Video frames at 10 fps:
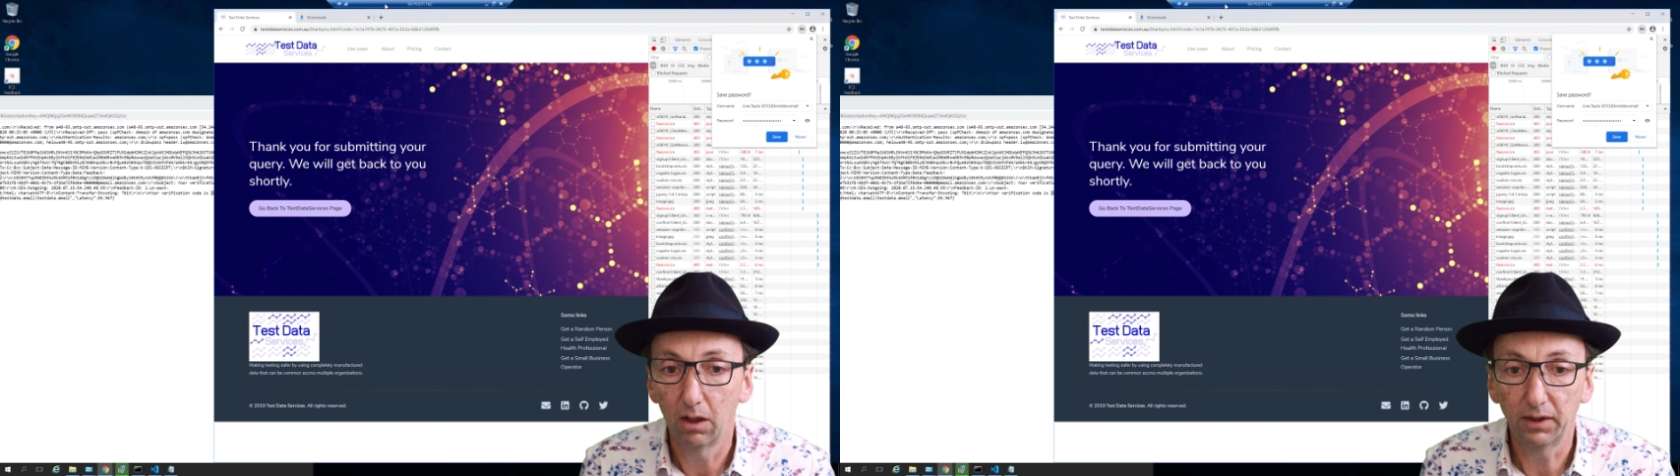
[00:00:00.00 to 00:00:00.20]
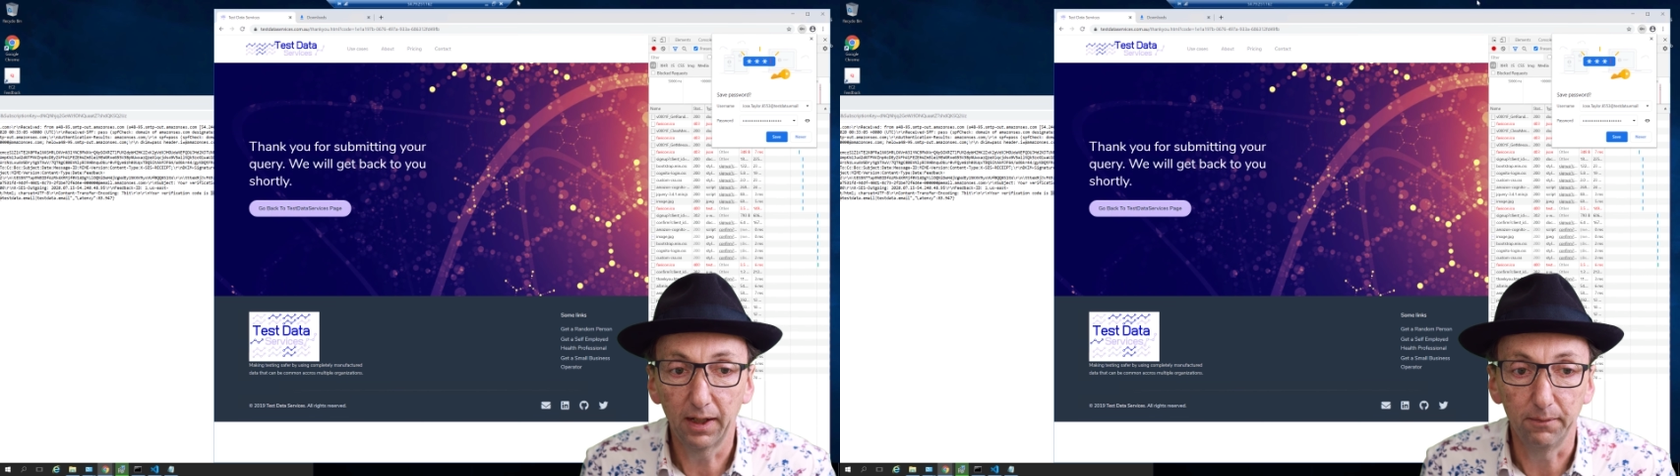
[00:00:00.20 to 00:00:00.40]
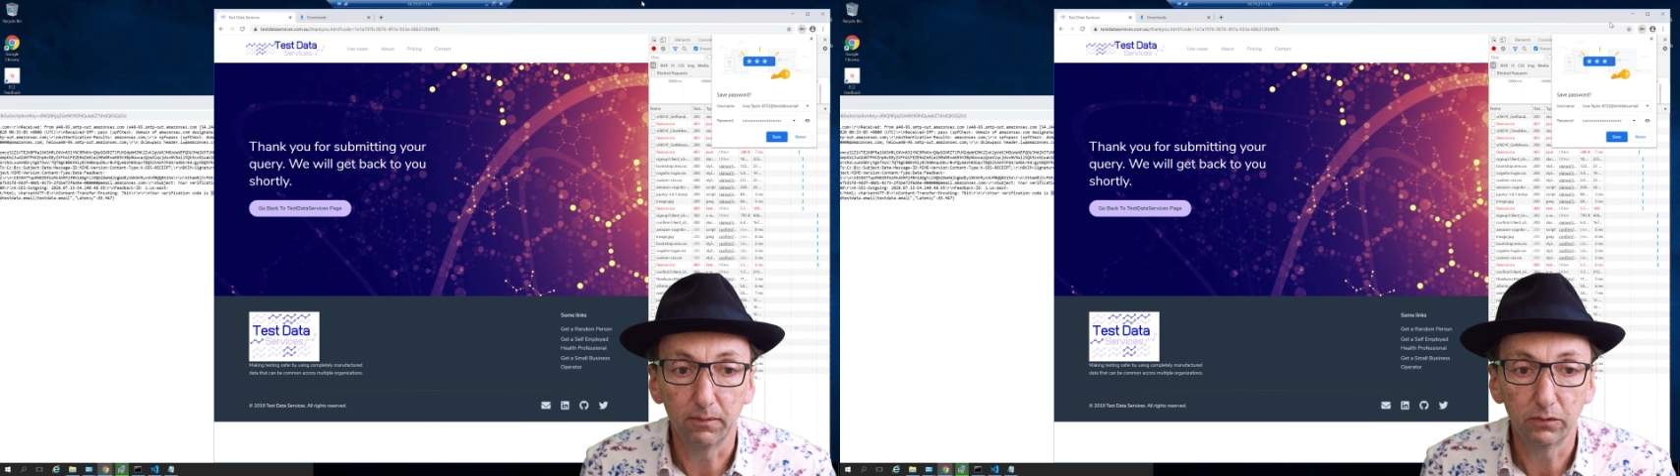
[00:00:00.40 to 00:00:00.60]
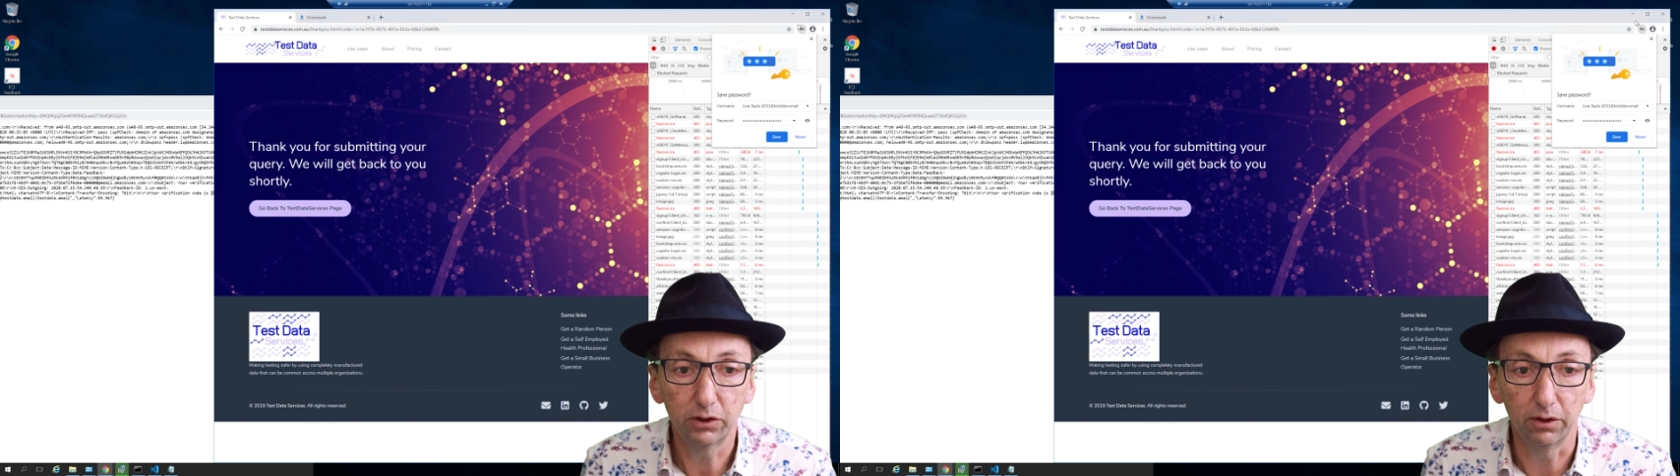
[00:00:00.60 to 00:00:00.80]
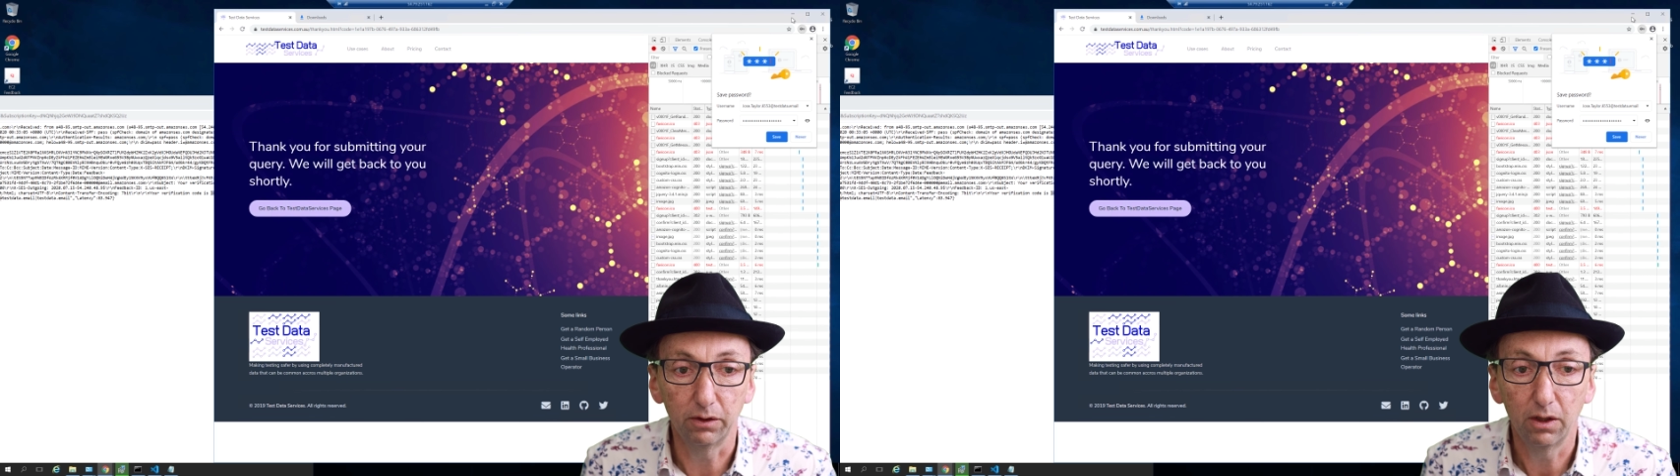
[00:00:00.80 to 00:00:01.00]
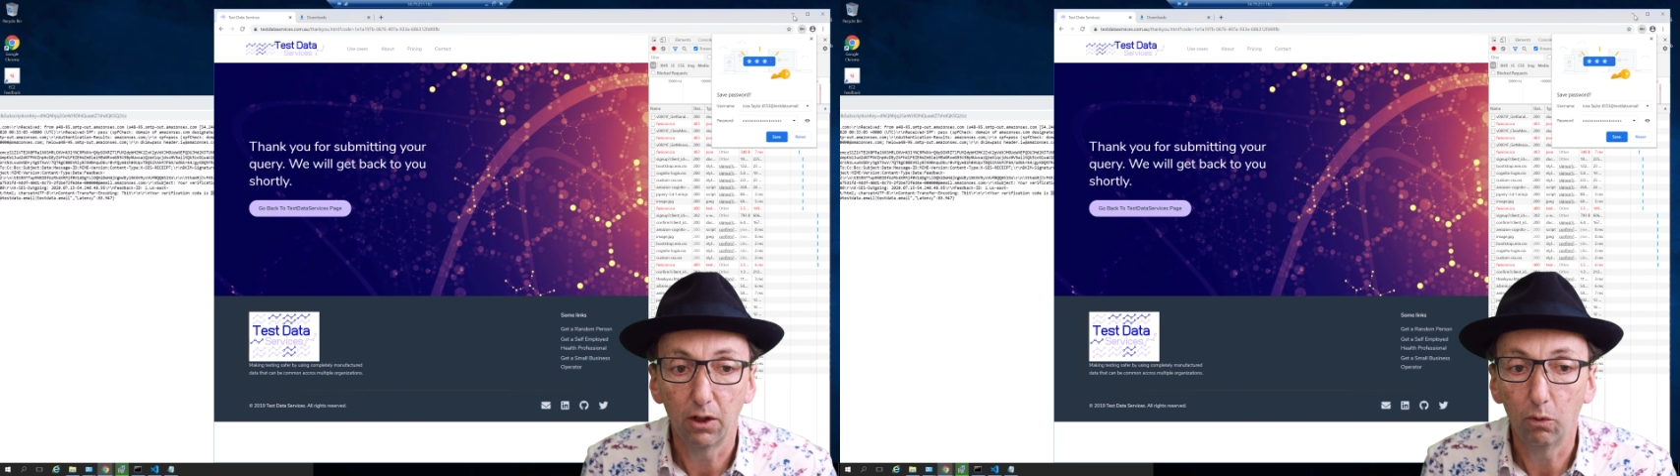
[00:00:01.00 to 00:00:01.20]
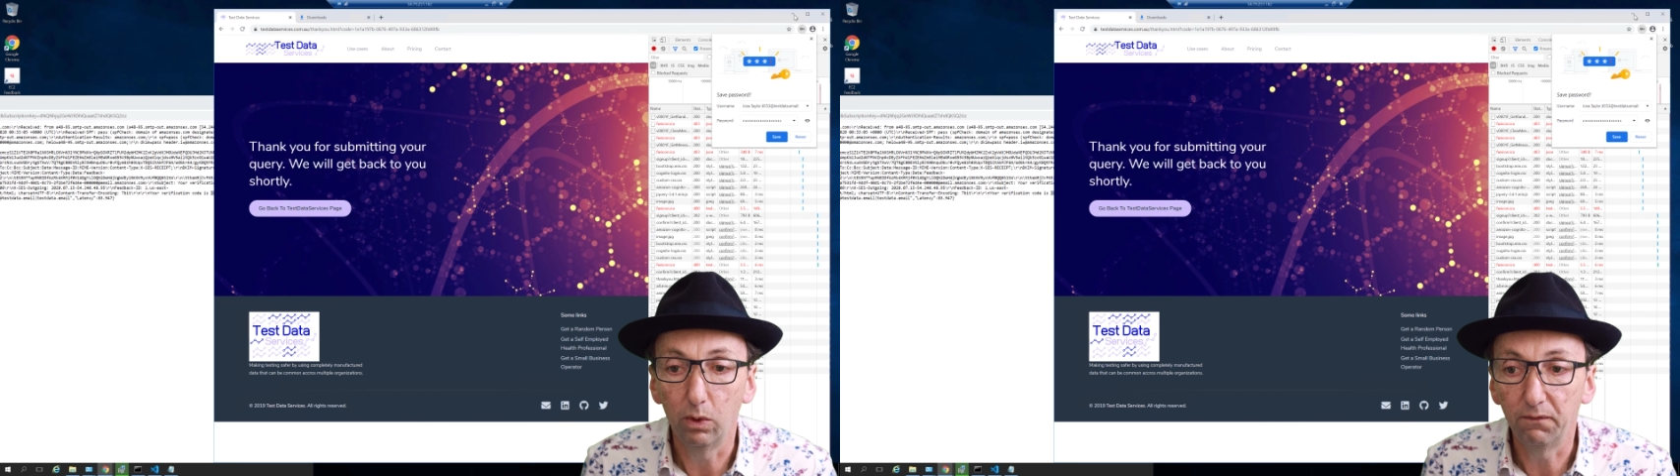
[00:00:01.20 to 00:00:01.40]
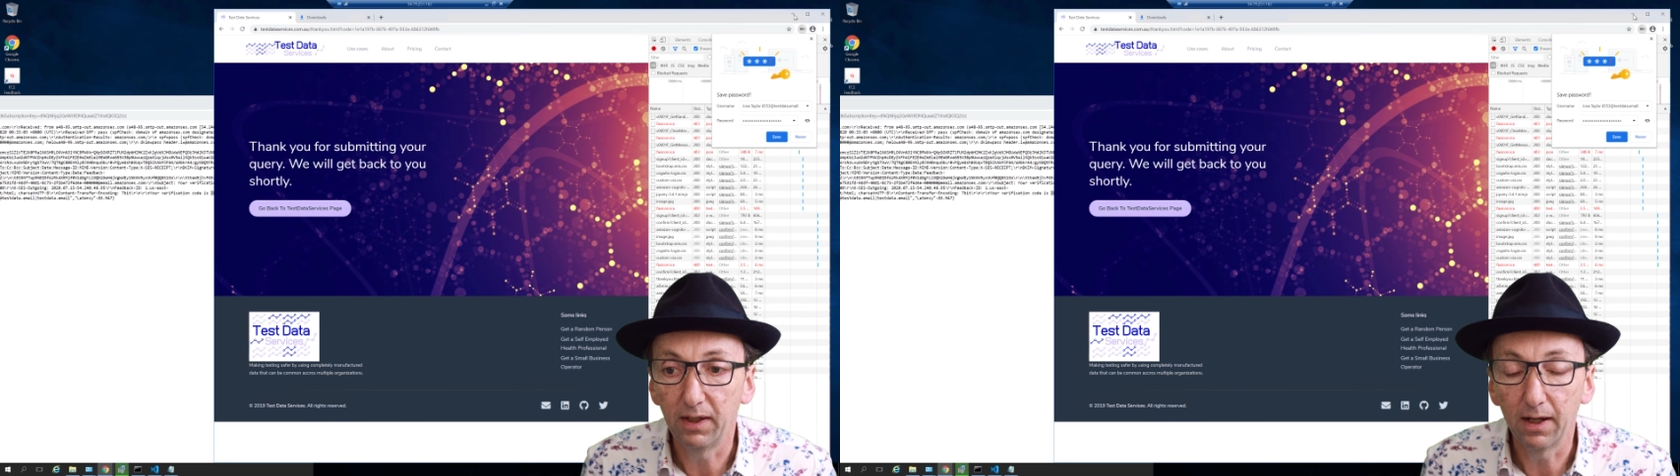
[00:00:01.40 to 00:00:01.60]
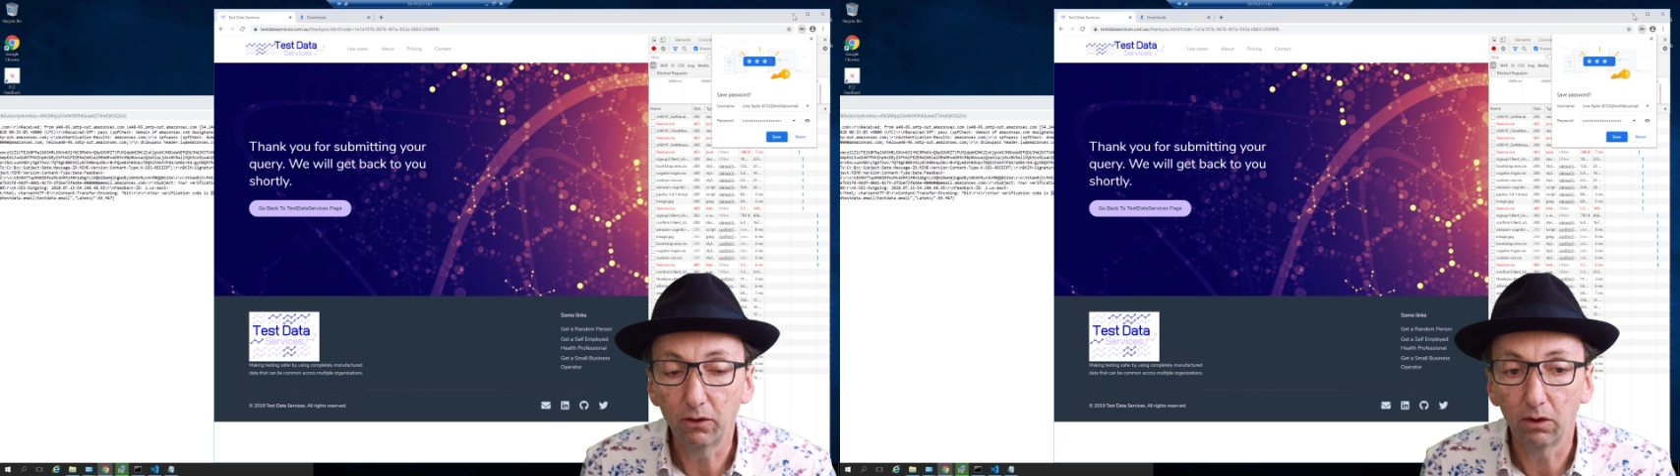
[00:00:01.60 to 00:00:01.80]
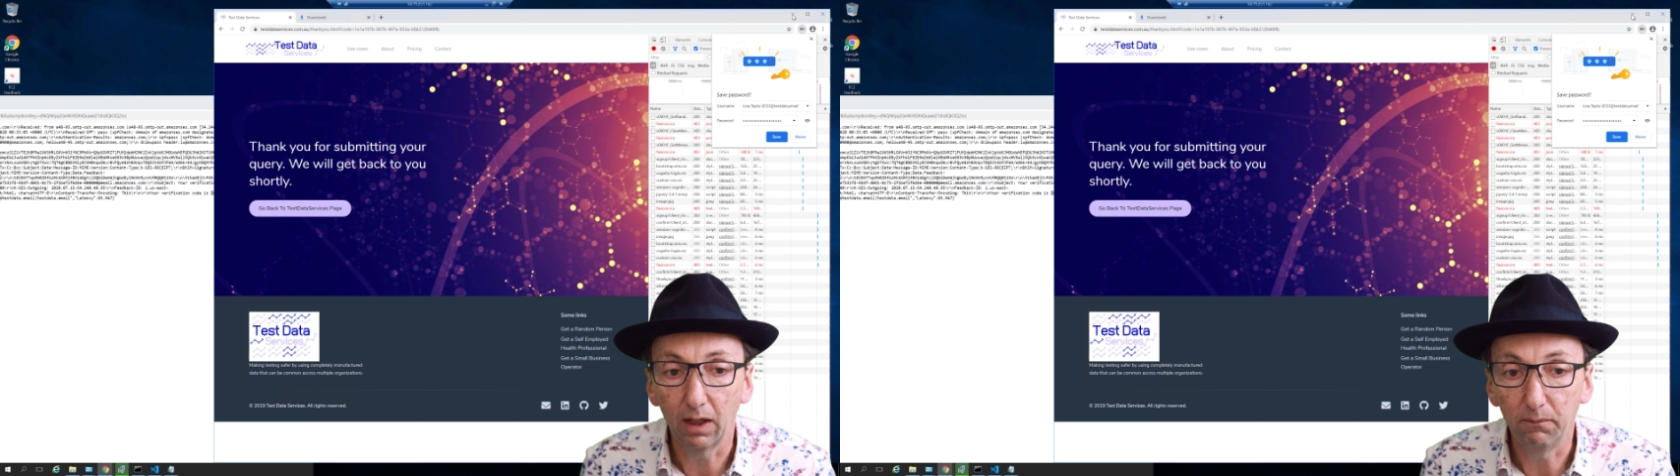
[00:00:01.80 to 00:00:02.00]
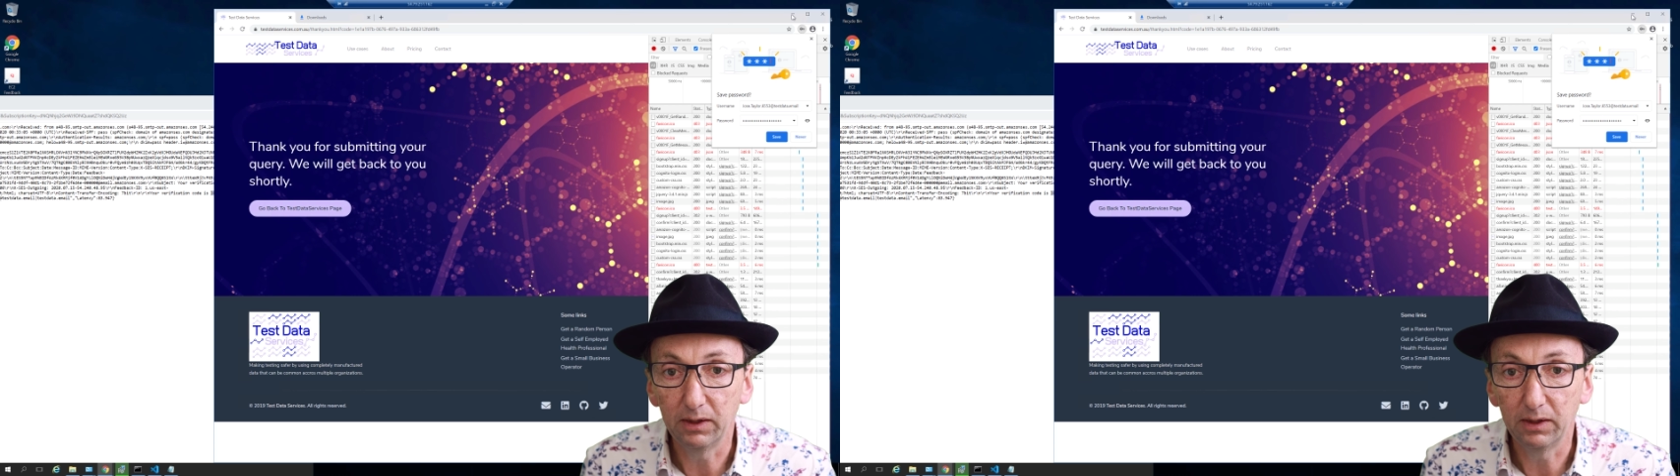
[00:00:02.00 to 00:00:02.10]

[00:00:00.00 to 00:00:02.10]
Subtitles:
Okay, so we've now got a